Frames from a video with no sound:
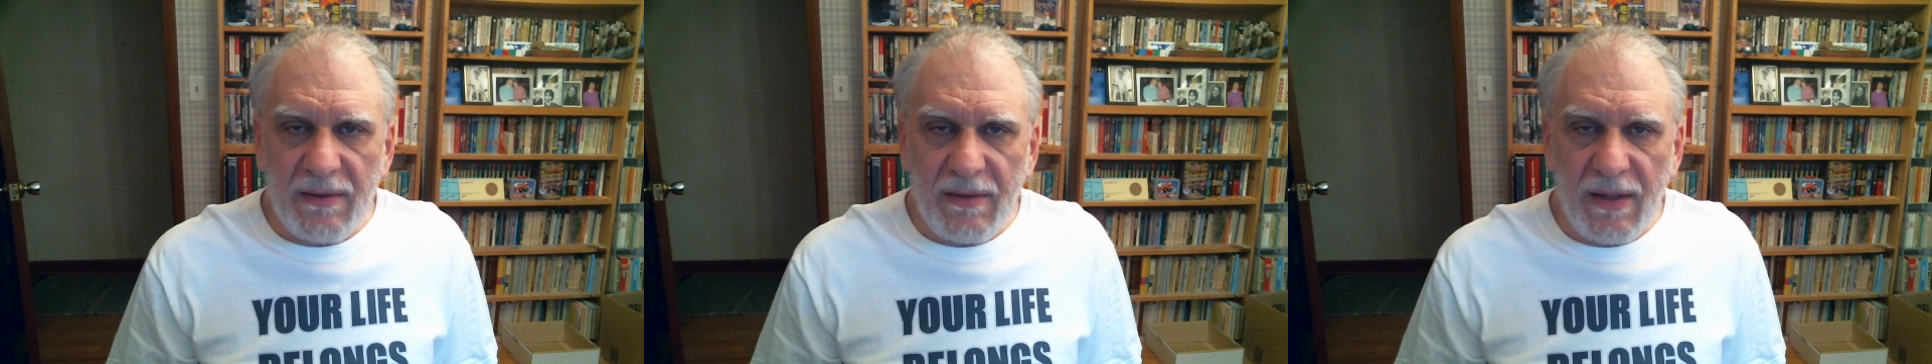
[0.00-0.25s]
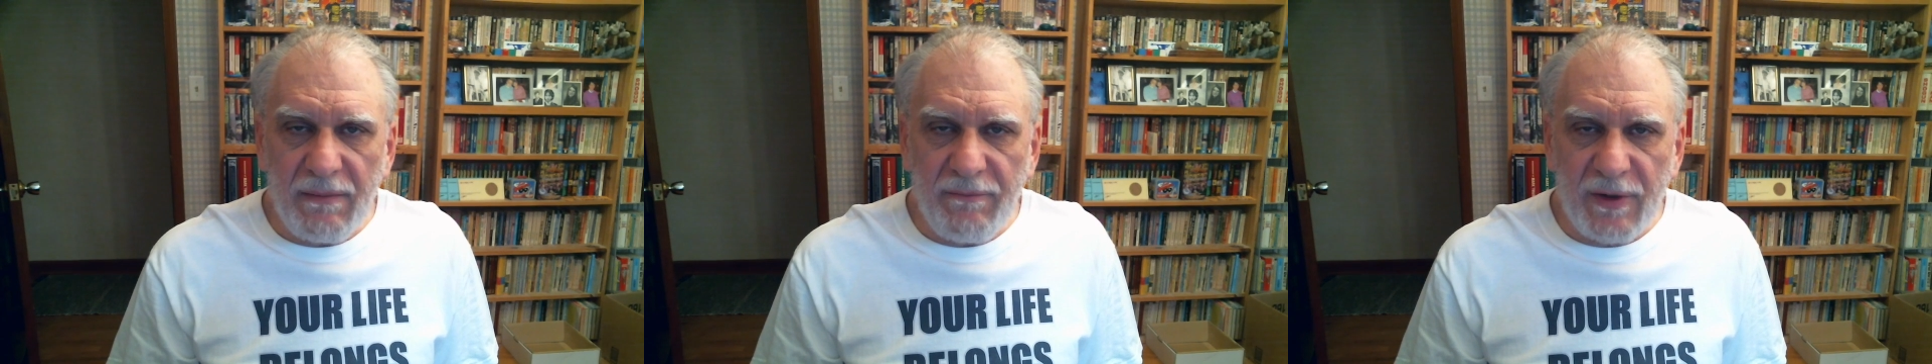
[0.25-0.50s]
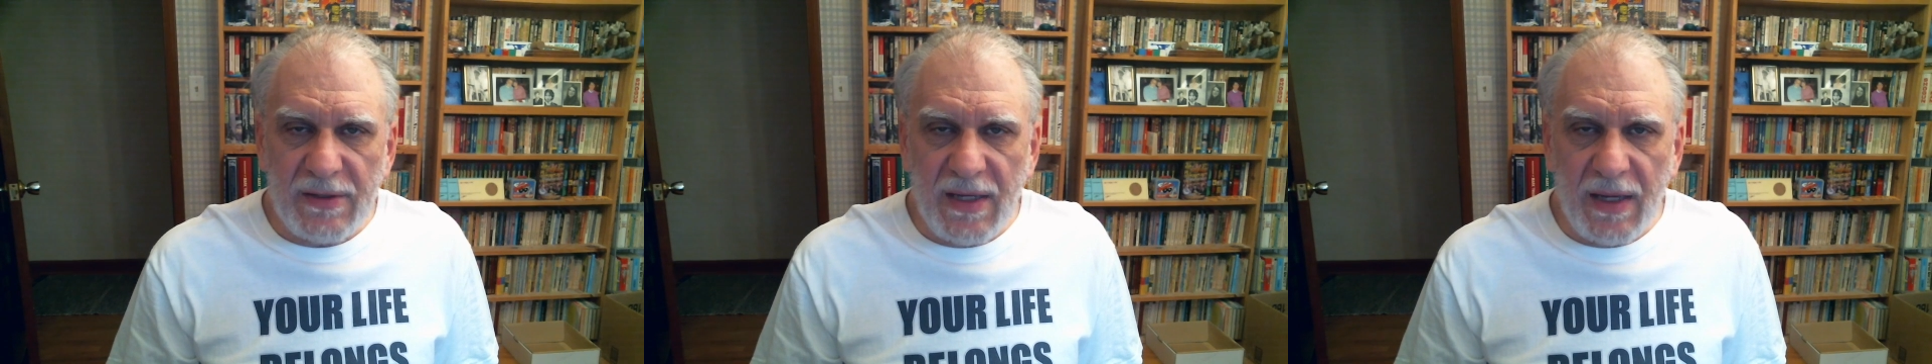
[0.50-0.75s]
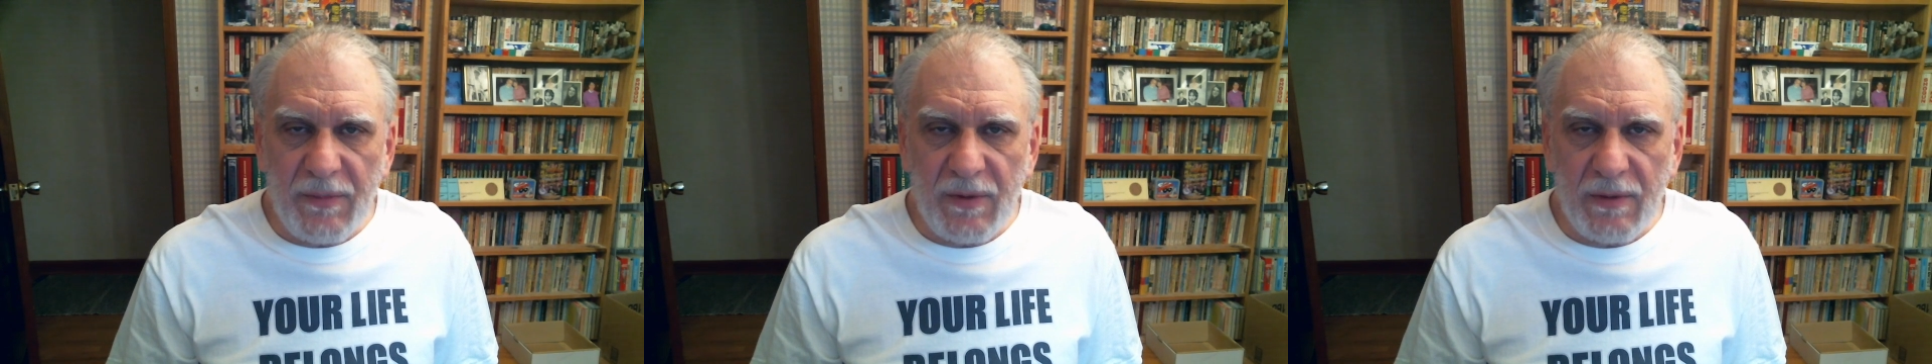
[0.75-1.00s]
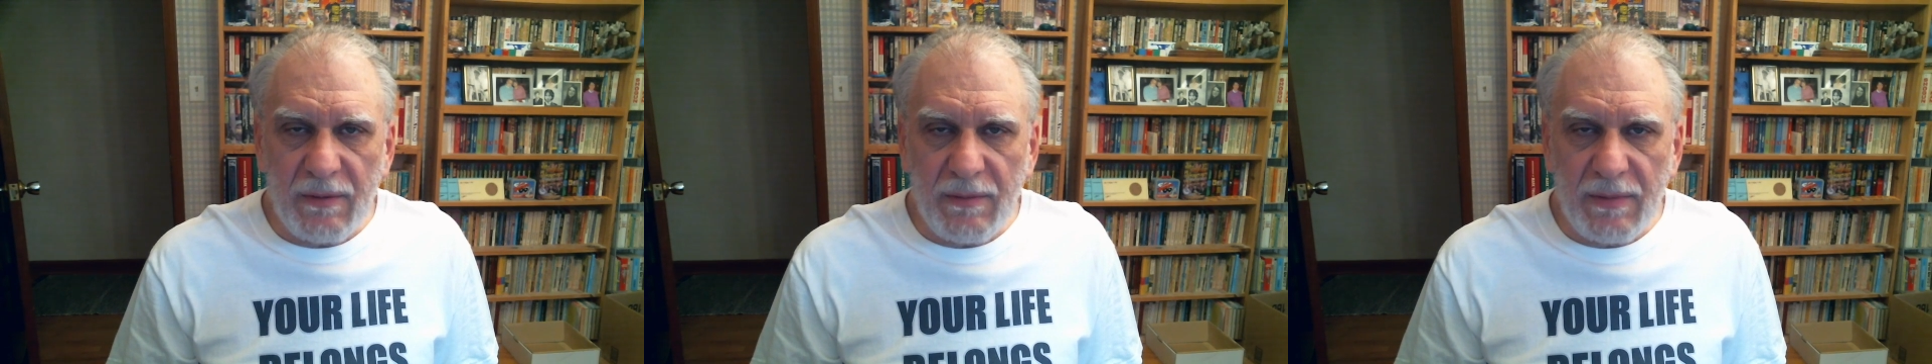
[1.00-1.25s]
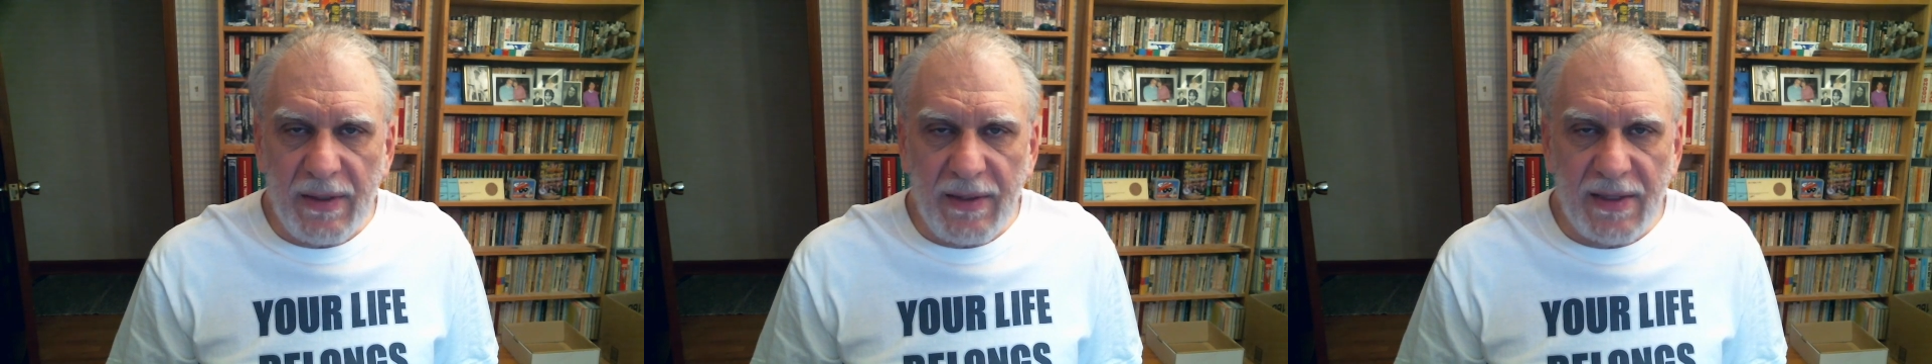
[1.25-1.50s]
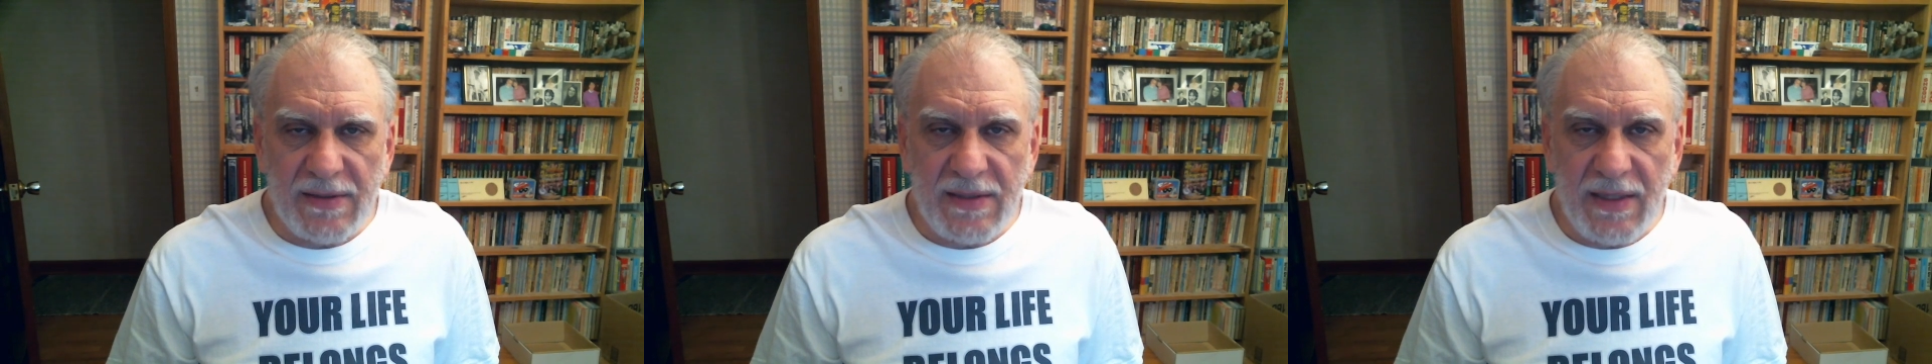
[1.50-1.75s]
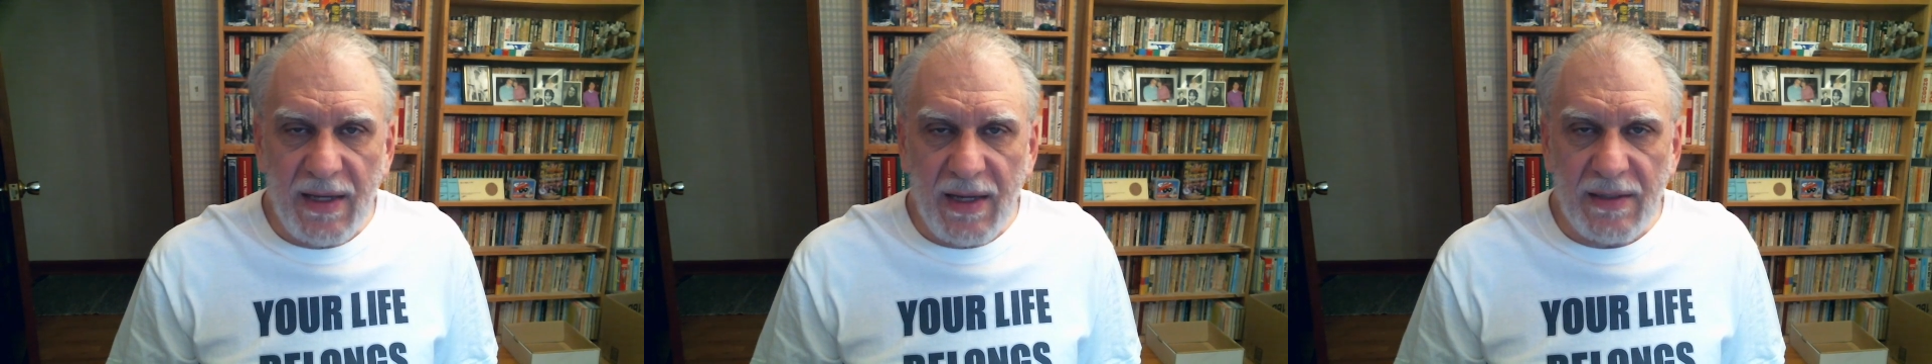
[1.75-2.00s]
that, for example, the N
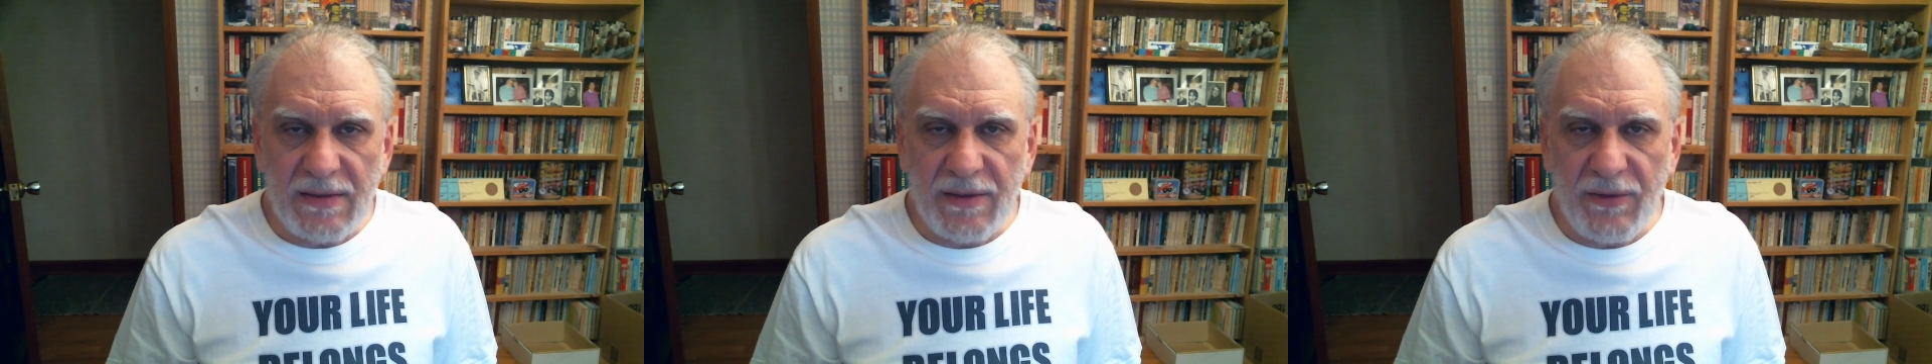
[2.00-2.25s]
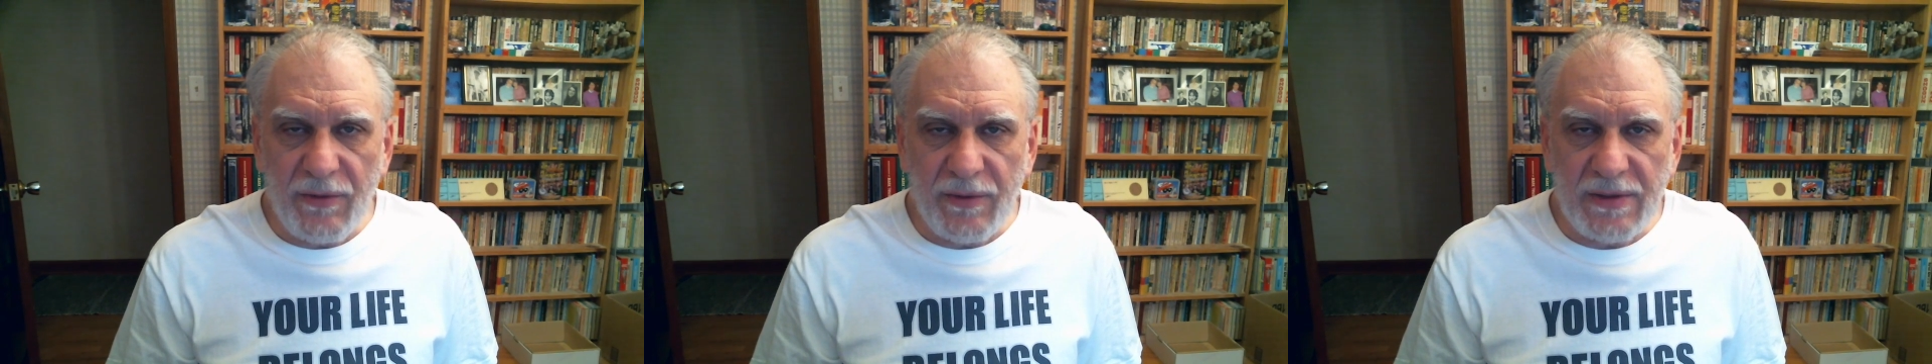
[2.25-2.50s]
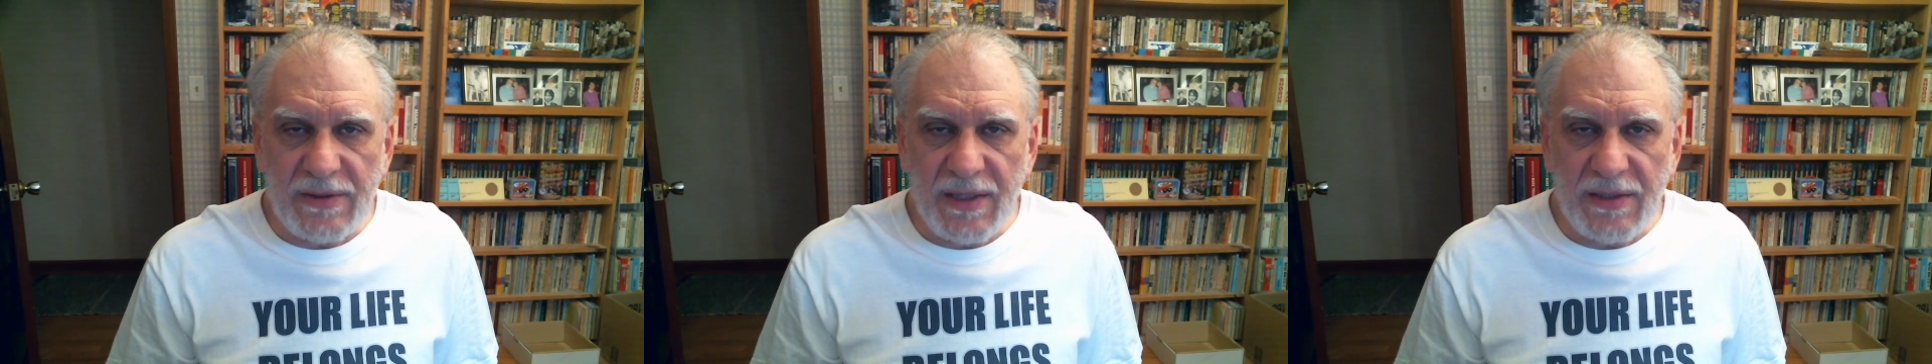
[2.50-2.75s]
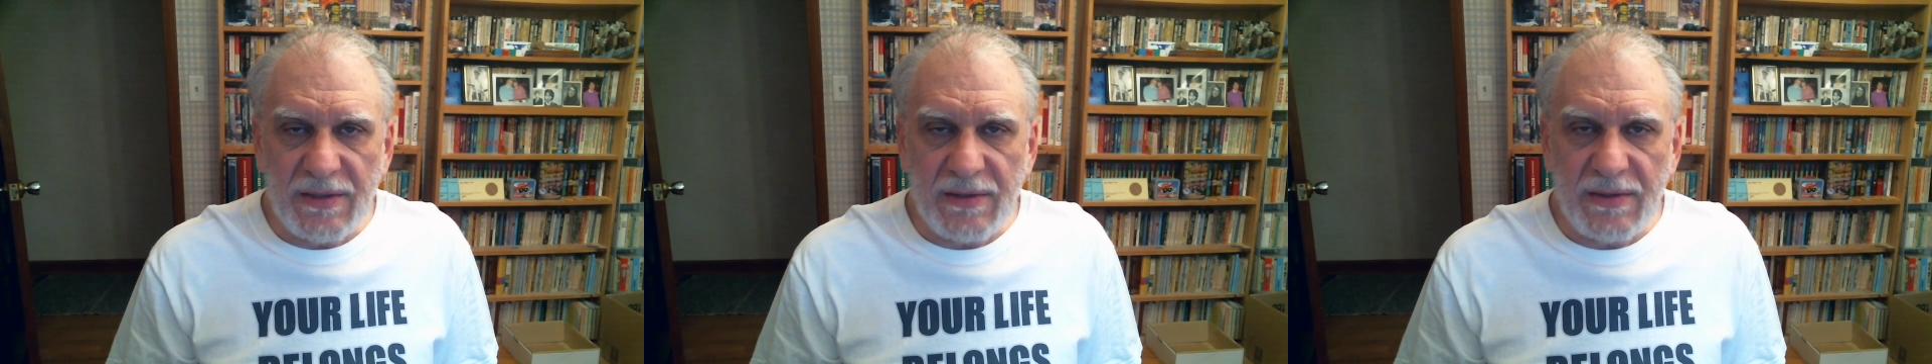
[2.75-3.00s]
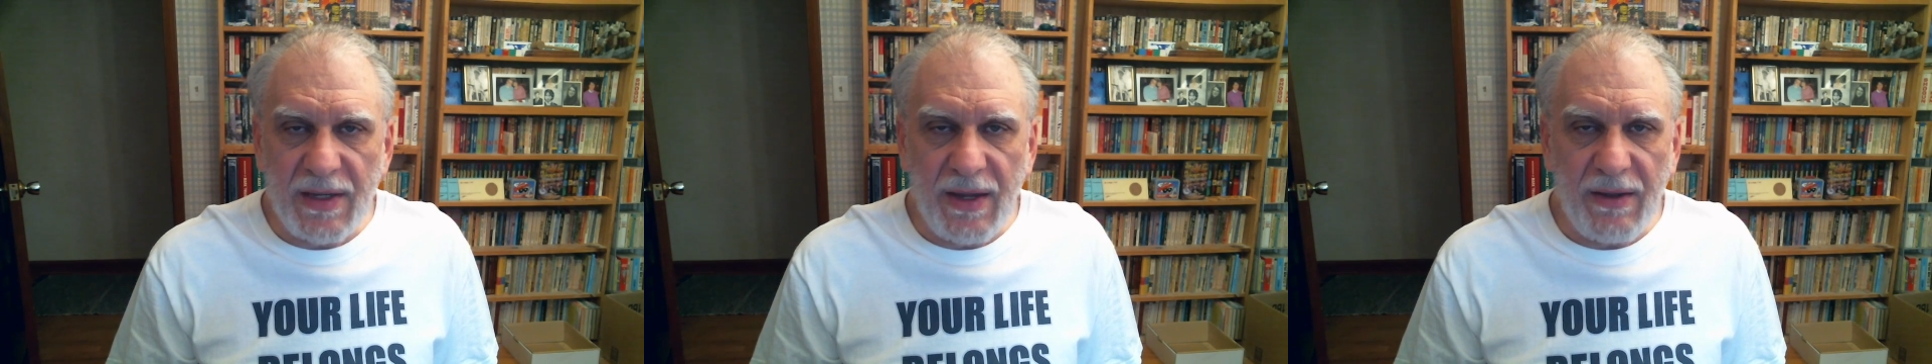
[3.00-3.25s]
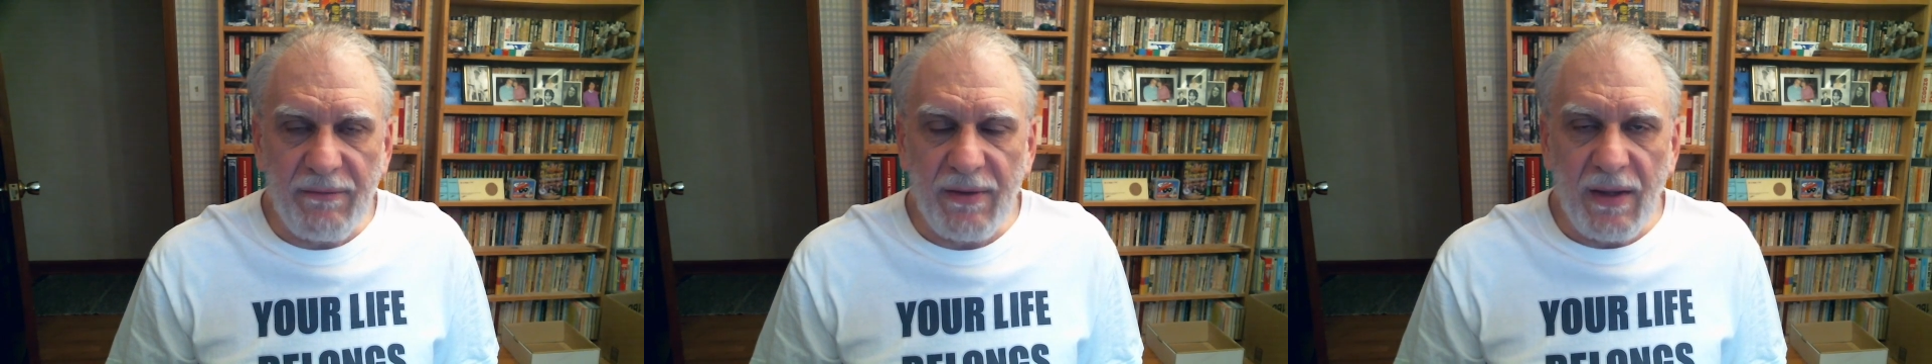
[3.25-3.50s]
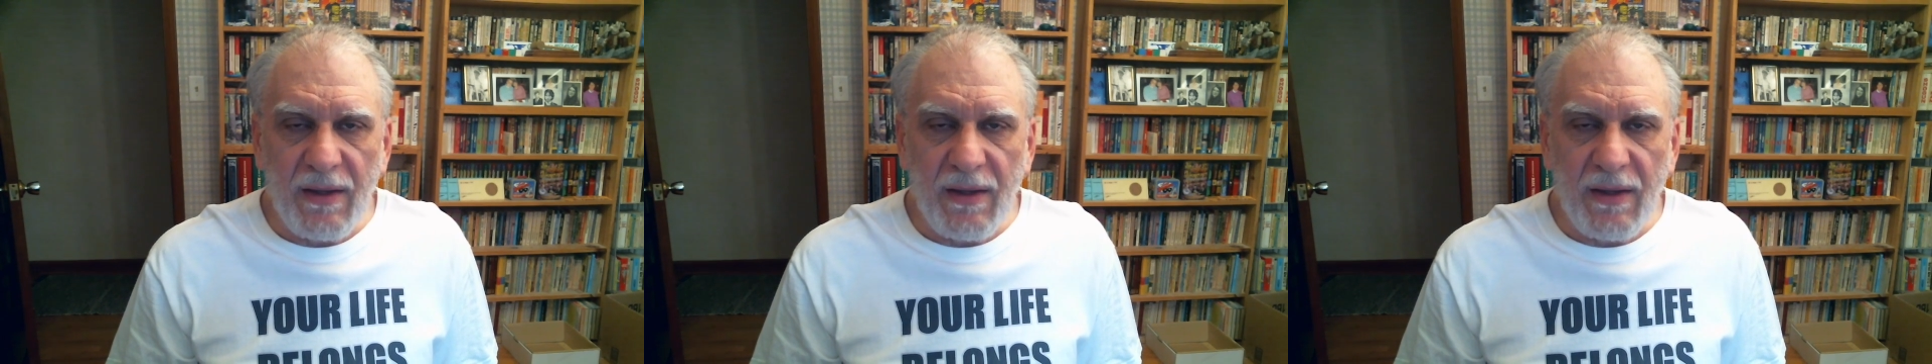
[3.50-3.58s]
C A As and other organizations have